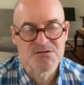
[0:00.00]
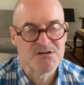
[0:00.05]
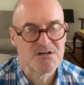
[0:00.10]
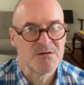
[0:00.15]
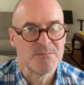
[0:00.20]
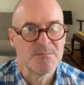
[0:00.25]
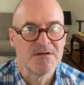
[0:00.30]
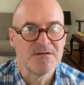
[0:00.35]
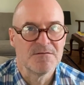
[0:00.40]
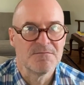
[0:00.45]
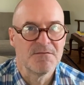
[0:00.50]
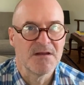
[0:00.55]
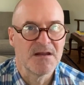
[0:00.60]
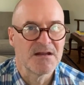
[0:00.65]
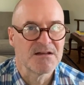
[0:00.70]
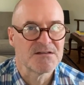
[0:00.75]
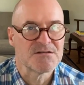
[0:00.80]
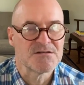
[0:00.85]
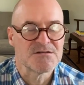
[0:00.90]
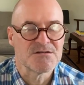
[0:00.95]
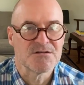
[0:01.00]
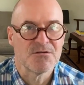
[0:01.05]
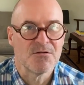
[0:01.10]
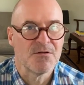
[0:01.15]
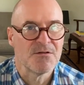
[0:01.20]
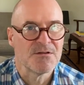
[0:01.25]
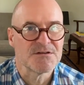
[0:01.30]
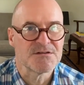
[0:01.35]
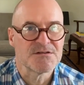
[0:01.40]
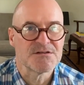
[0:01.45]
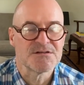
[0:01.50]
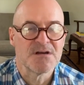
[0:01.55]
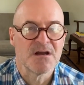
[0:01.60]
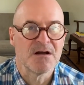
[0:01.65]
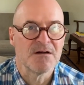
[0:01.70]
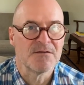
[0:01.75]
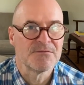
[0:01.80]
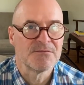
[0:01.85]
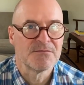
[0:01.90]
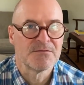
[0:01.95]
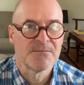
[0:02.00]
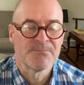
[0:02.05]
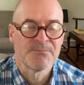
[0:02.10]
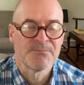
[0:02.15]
going to be advances in all this stuff.